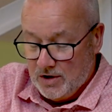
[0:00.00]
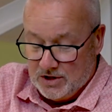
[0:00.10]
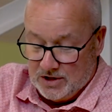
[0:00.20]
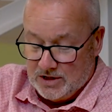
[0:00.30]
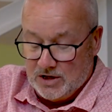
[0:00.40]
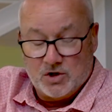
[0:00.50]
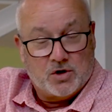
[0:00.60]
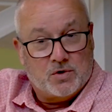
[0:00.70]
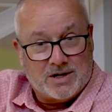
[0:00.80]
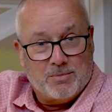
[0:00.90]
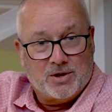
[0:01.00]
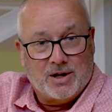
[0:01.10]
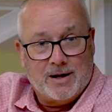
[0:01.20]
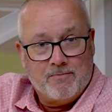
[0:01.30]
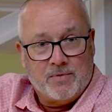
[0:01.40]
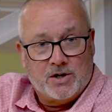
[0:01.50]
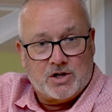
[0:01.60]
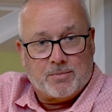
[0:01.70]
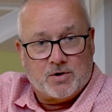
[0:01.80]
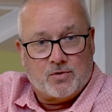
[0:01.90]
And this is in 2 Timothy
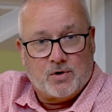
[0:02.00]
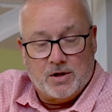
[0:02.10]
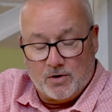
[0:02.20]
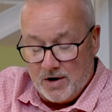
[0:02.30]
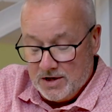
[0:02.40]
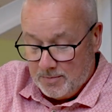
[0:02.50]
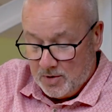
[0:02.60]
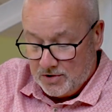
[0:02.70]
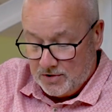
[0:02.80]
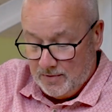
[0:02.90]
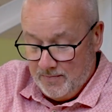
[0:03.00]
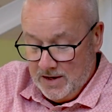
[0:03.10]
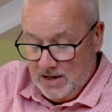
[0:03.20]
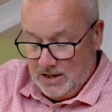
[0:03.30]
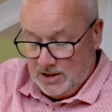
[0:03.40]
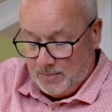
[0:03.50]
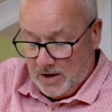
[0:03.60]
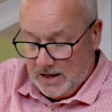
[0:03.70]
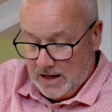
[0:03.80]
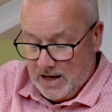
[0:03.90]
chapter 3, the great apostle
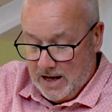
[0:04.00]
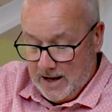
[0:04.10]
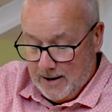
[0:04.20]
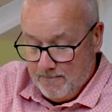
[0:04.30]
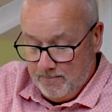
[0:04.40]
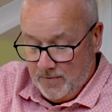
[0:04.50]
speaking here.